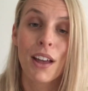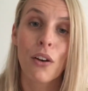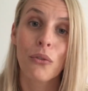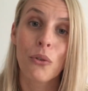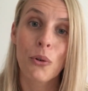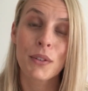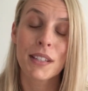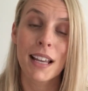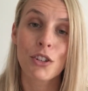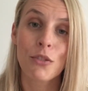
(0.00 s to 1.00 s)
For
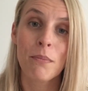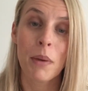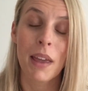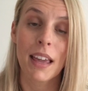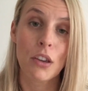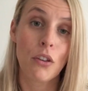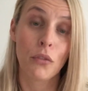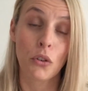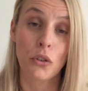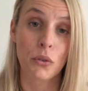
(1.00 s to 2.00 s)
section B, you've
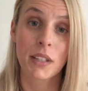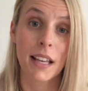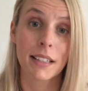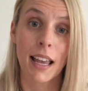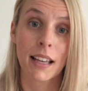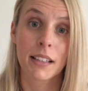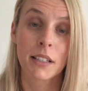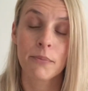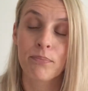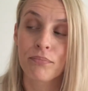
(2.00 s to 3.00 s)
got your set text.
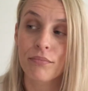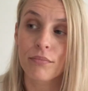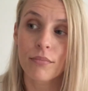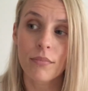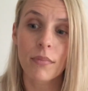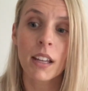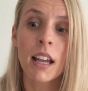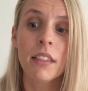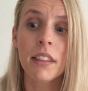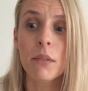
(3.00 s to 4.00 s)

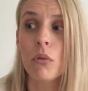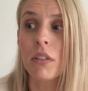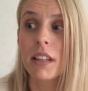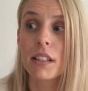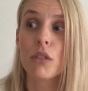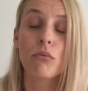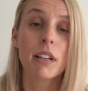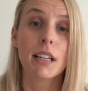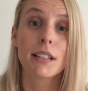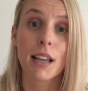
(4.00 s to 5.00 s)
And what this is
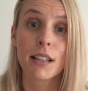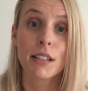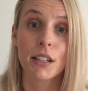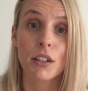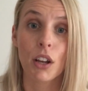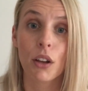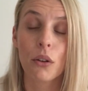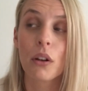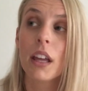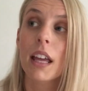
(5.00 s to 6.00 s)
really testing
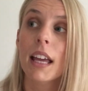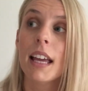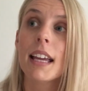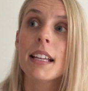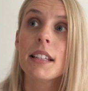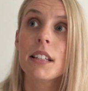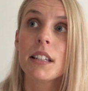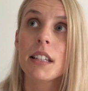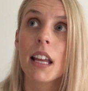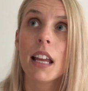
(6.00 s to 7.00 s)
you is to
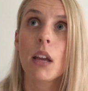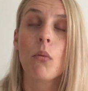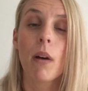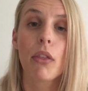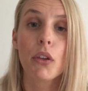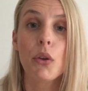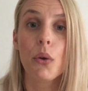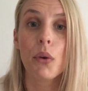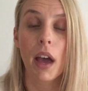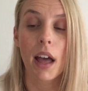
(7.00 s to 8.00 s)
see whether you
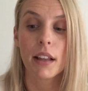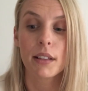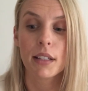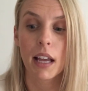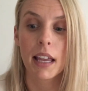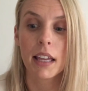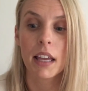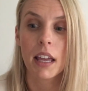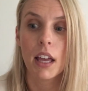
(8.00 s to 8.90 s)
can take